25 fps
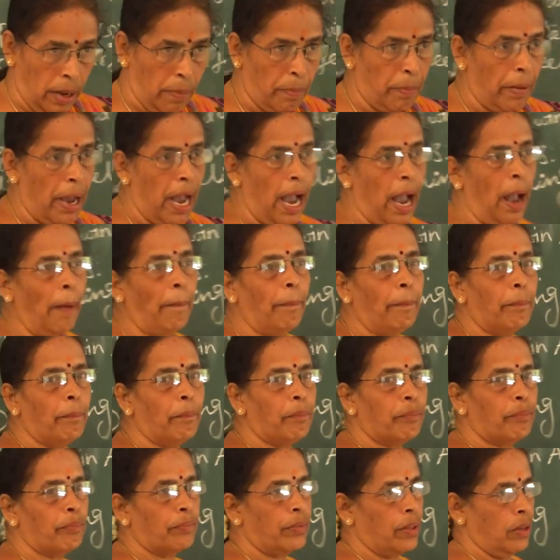the map?
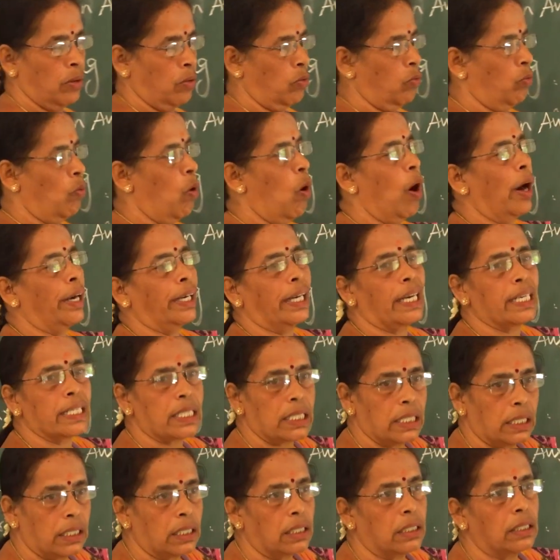What
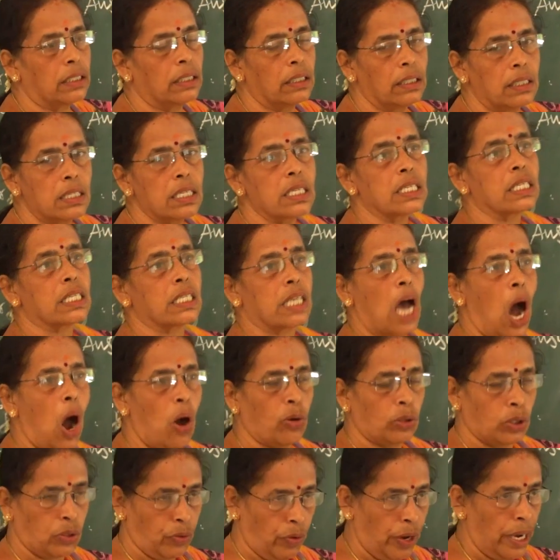is the
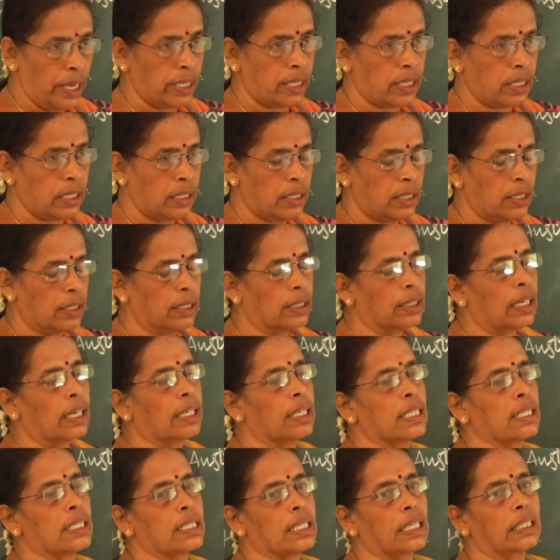southwest?
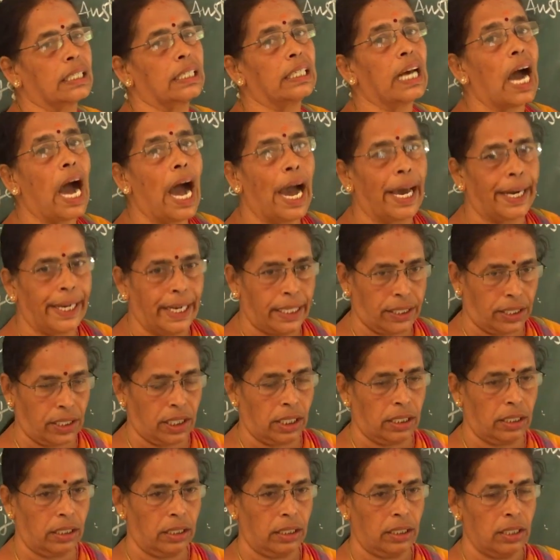That is a
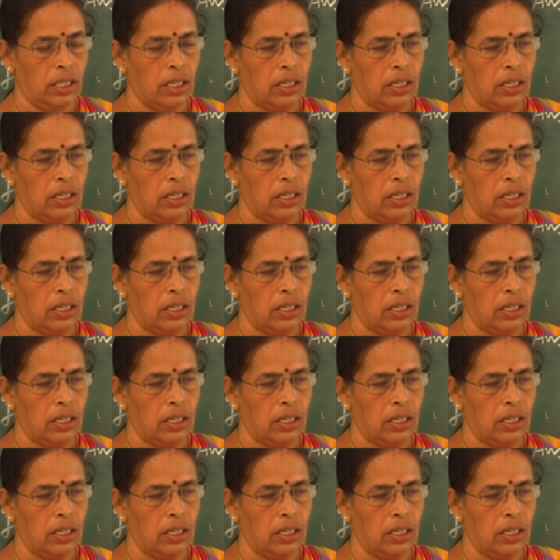direction.